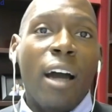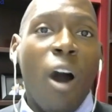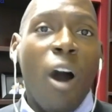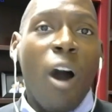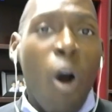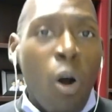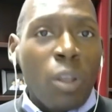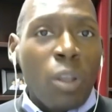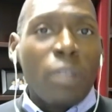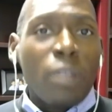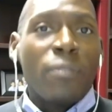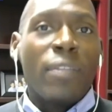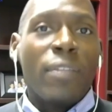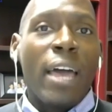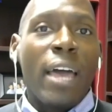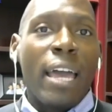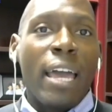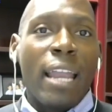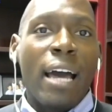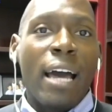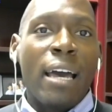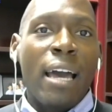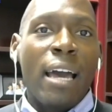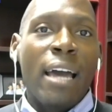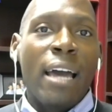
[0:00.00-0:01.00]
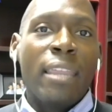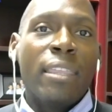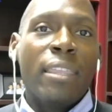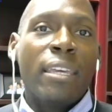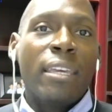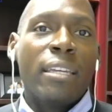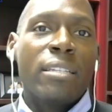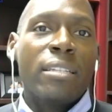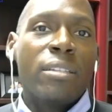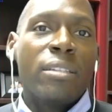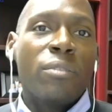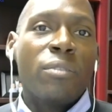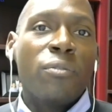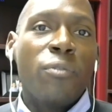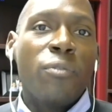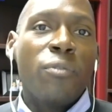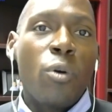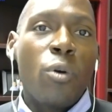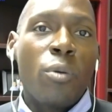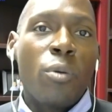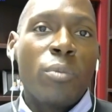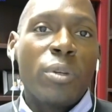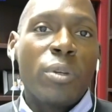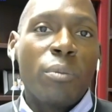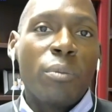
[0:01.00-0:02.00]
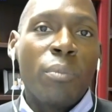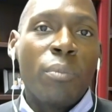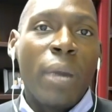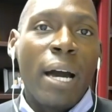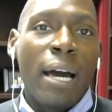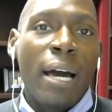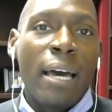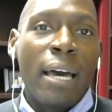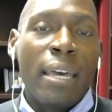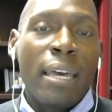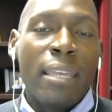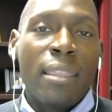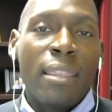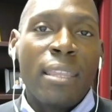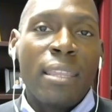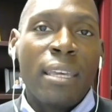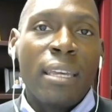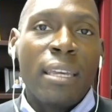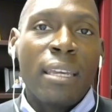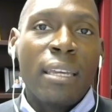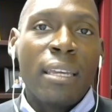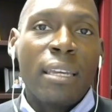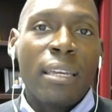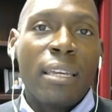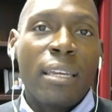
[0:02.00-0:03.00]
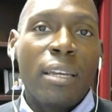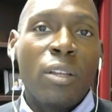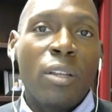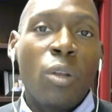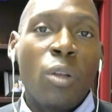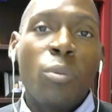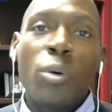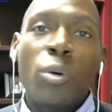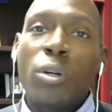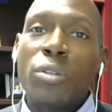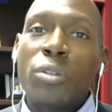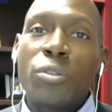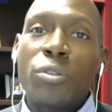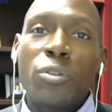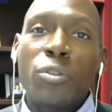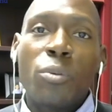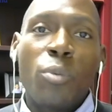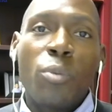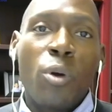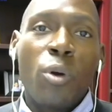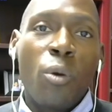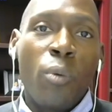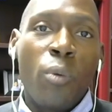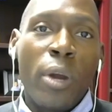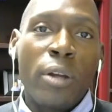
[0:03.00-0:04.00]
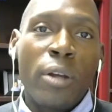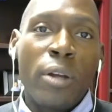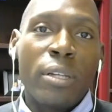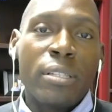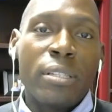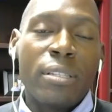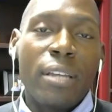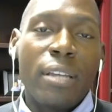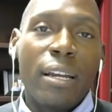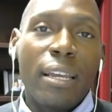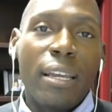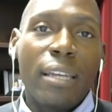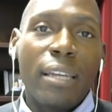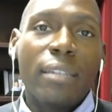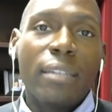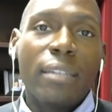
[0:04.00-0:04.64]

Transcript: All of that, I think, is informed by the Global Consumer Awareness Study.